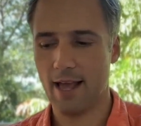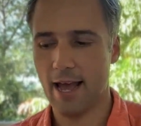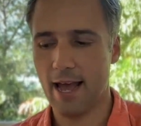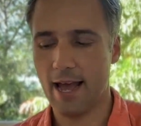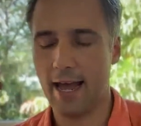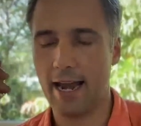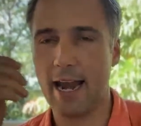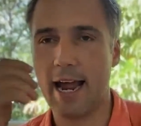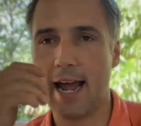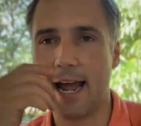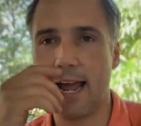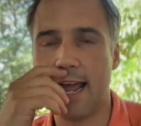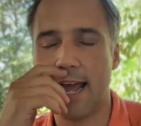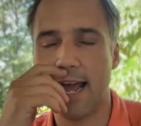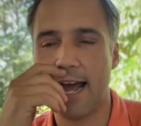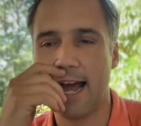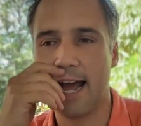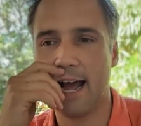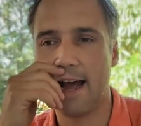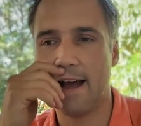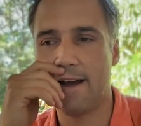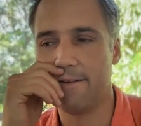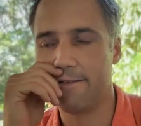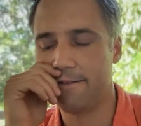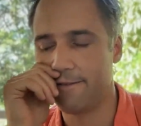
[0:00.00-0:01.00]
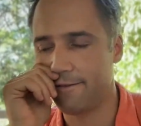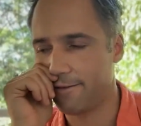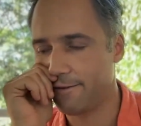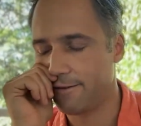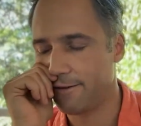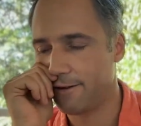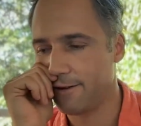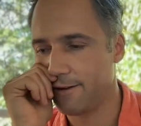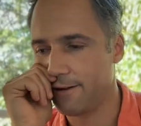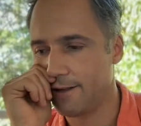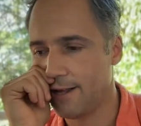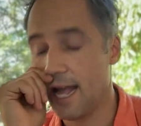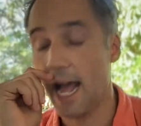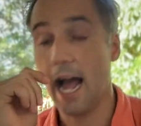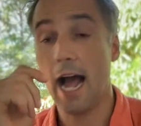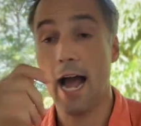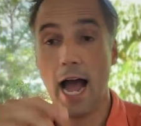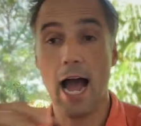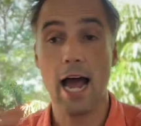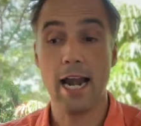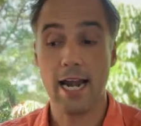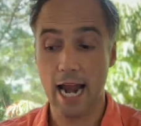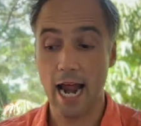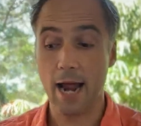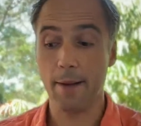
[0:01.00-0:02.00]
and I have,
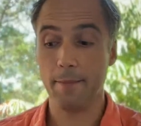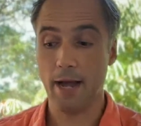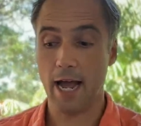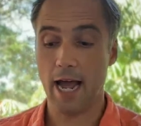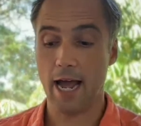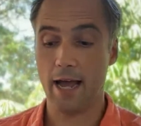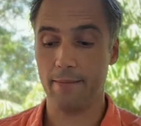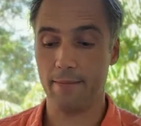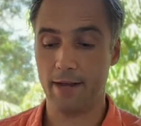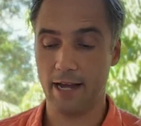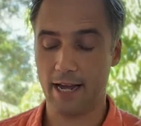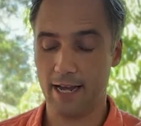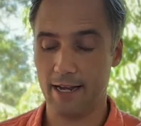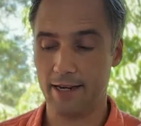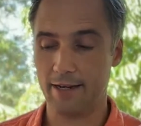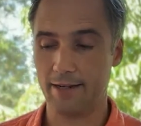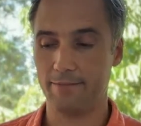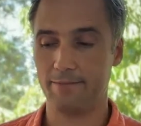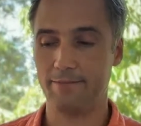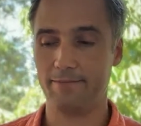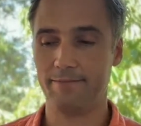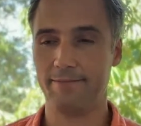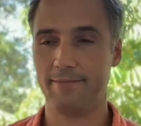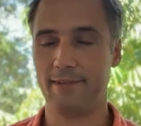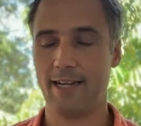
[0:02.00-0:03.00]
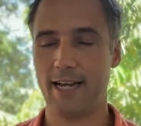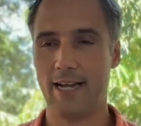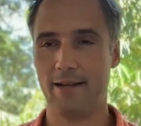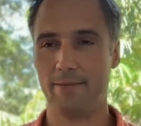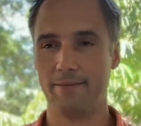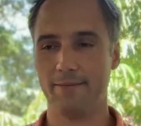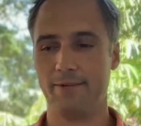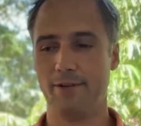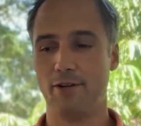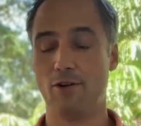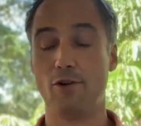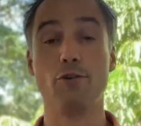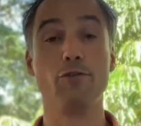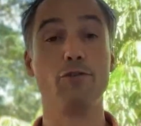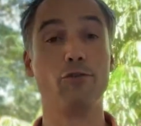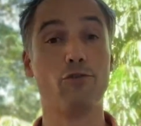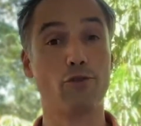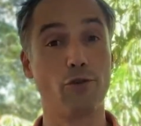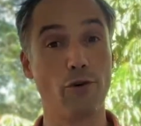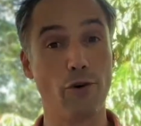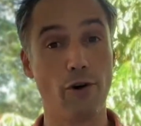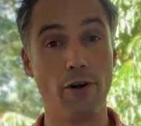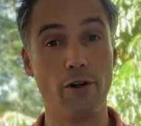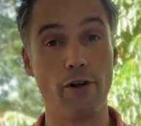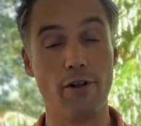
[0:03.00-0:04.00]
and I'm
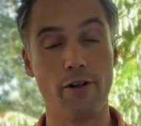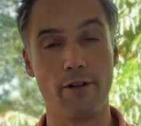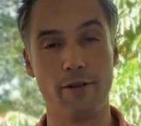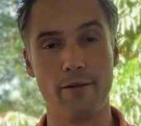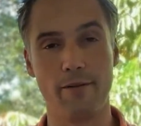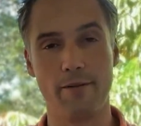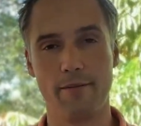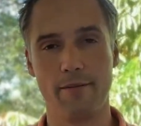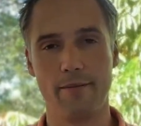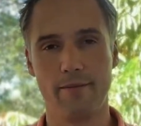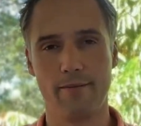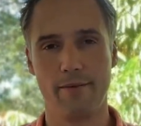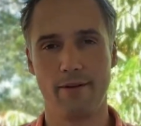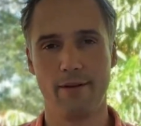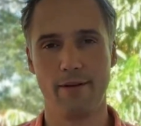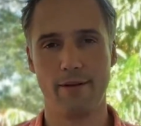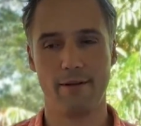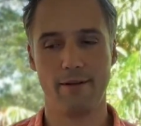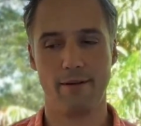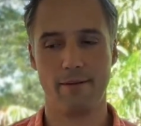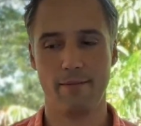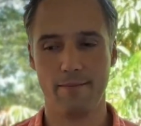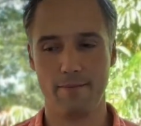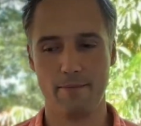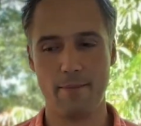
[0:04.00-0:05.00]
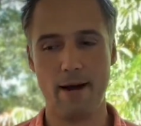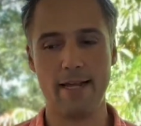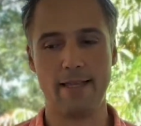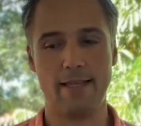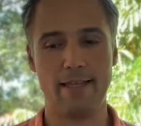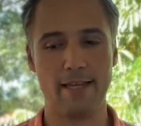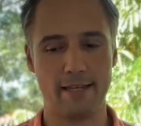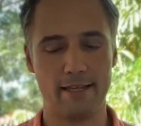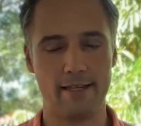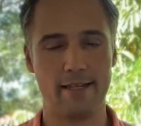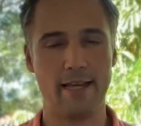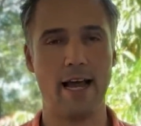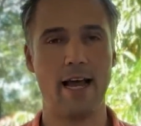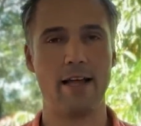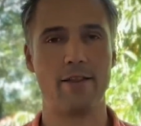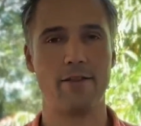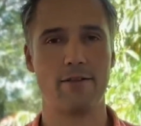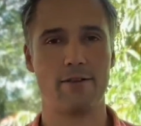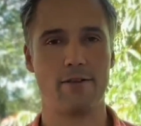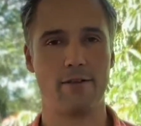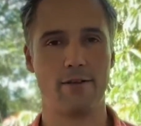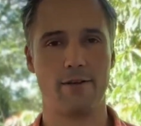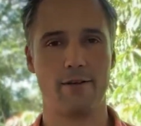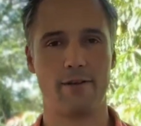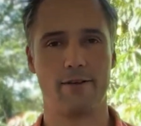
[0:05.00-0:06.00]
controlled by these
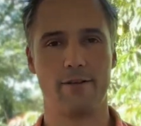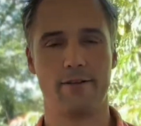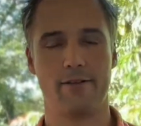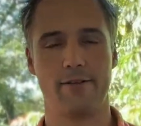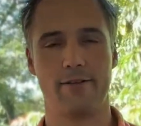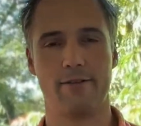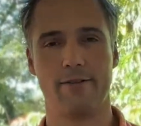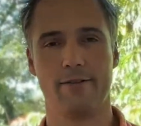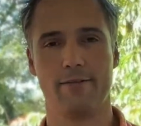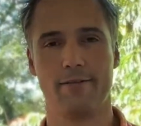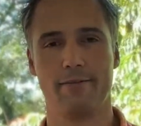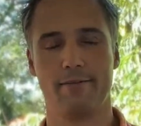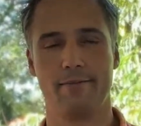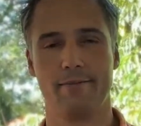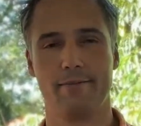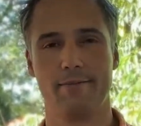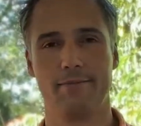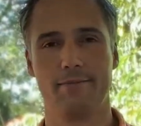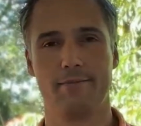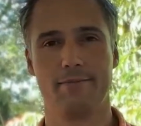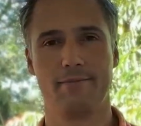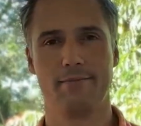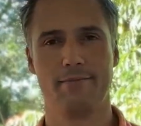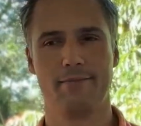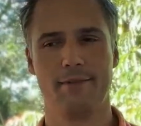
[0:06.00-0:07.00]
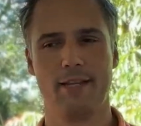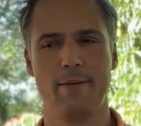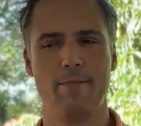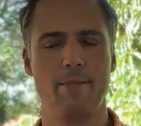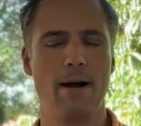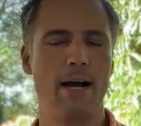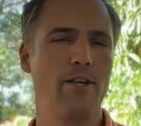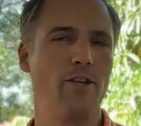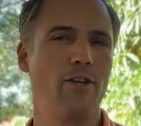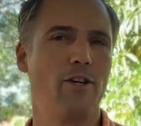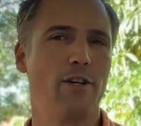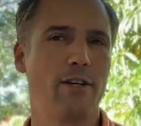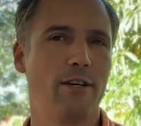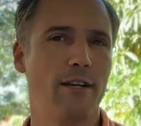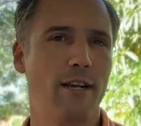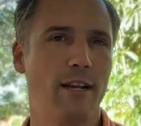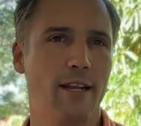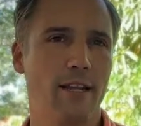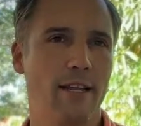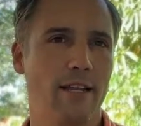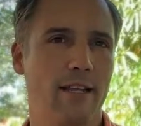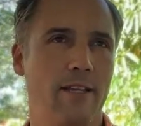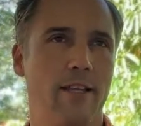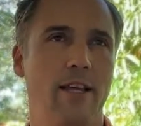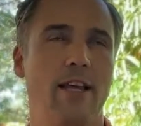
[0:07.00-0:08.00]
answers. Imagine
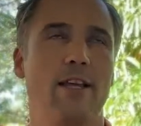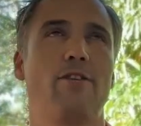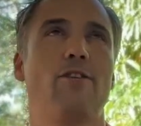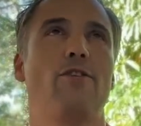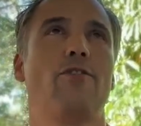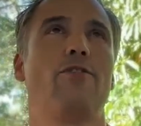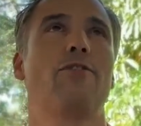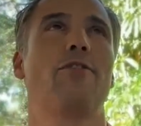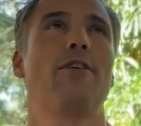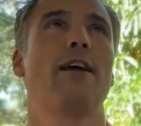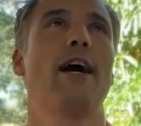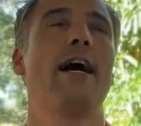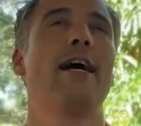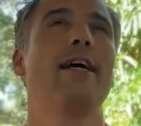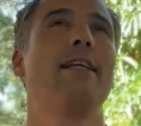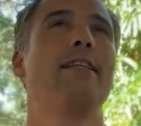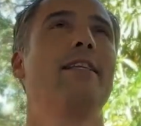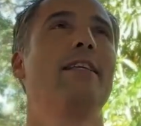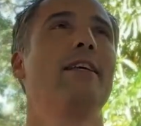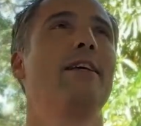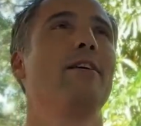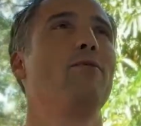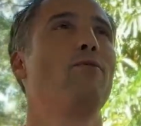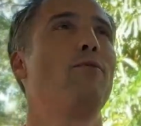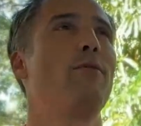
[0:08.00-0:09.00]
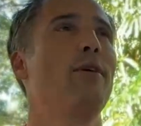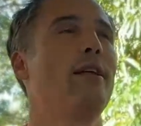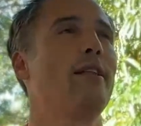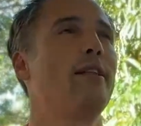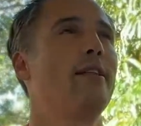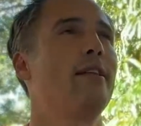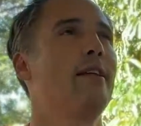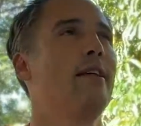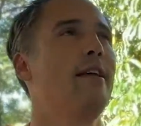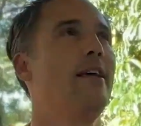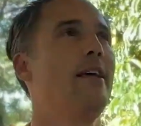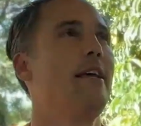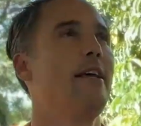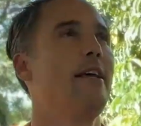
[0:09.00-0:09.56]
a society with